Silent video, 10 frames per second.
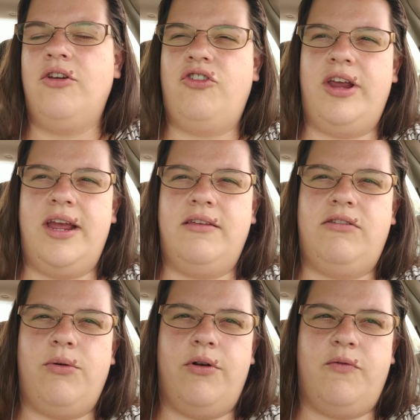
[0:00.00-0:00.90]
She
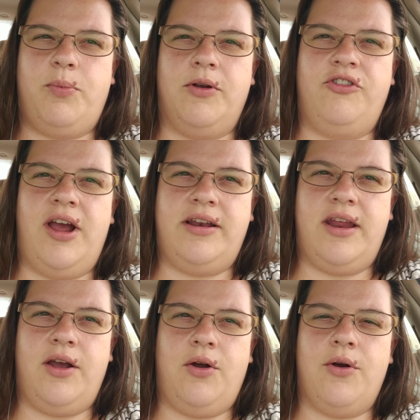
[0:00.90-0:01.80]
is sort of
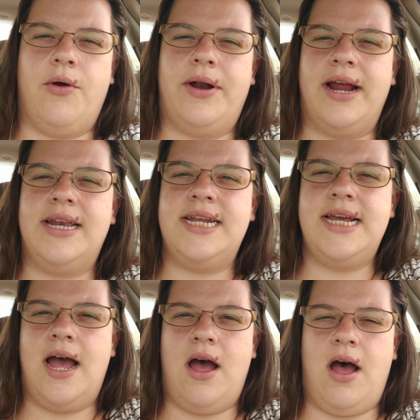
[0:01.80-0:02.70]
projecting her own
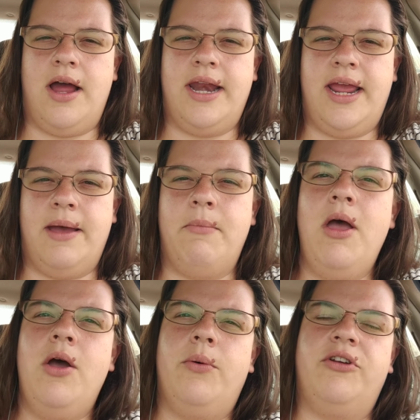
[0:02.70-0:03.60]
idea on him,
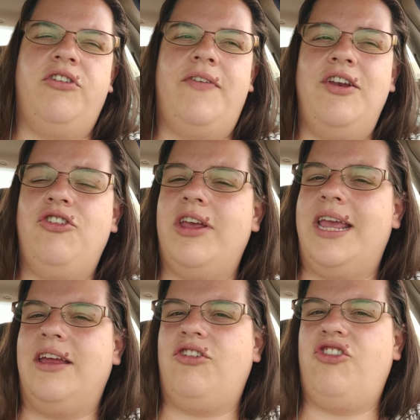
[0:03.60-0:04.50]
which
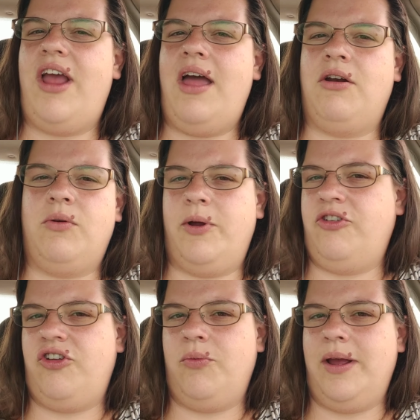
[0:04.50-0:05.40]
eventually gets shattered
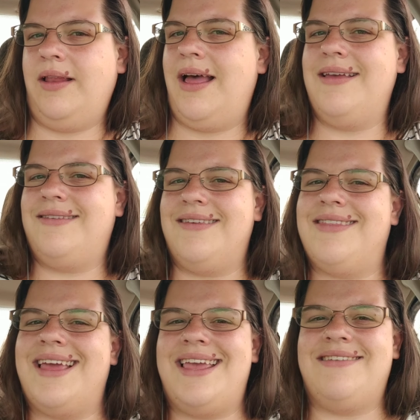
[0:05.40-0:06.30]
when she
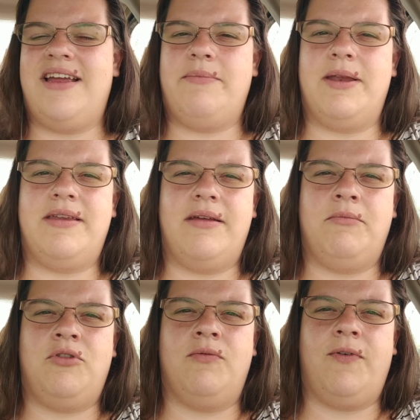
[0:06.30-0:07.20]
realizes that he's not
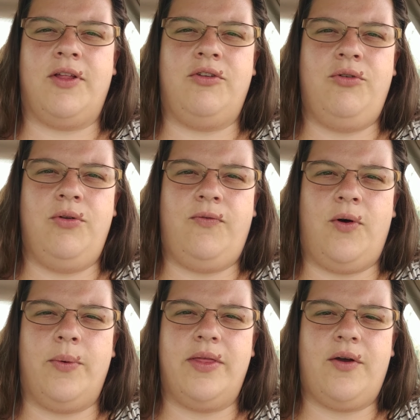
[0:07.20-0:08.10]
been fully
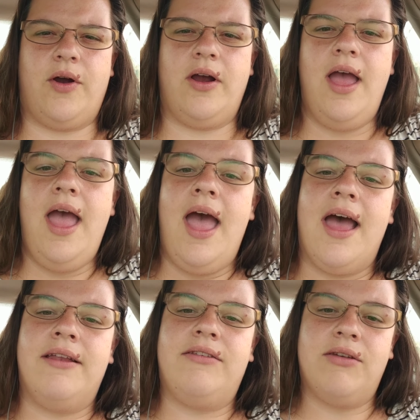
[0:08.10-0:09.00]
truthful with her.
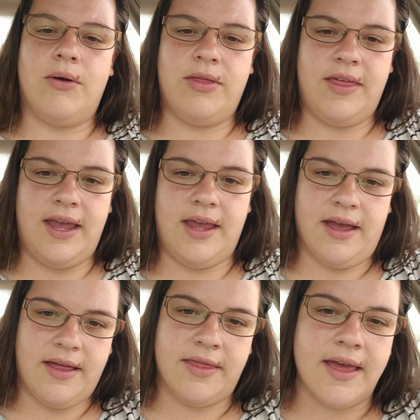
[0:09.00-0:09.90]
And so
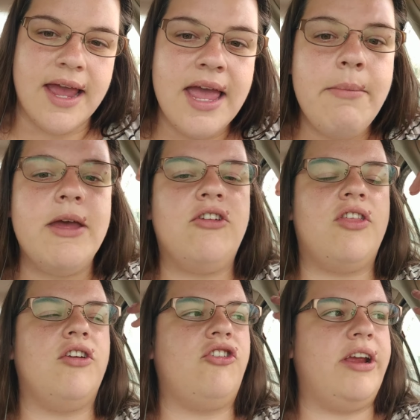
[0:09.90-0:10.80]
the
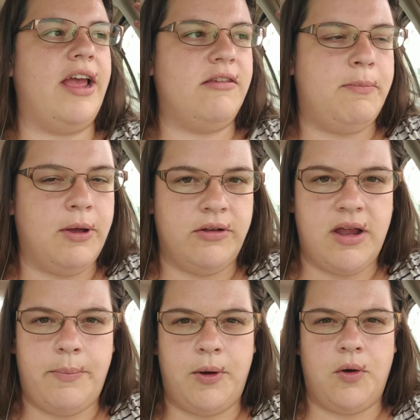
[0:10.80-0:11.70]
image that she has
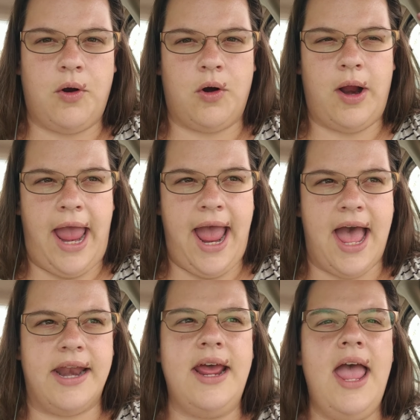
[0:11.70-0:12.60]
built up in her
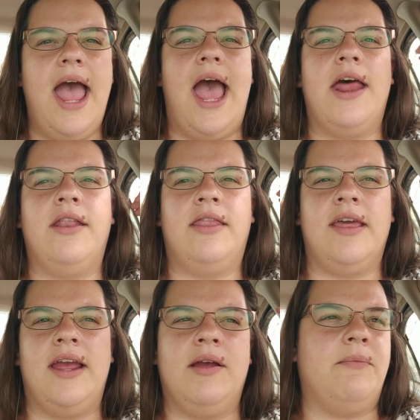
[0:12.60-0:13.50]
head and
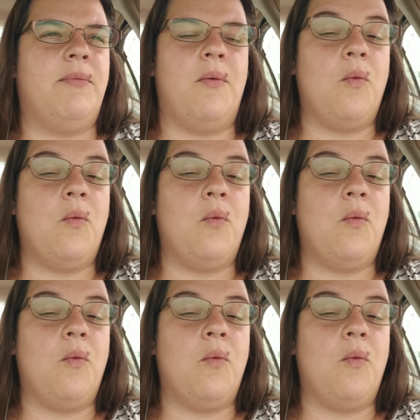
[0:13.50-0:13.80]
the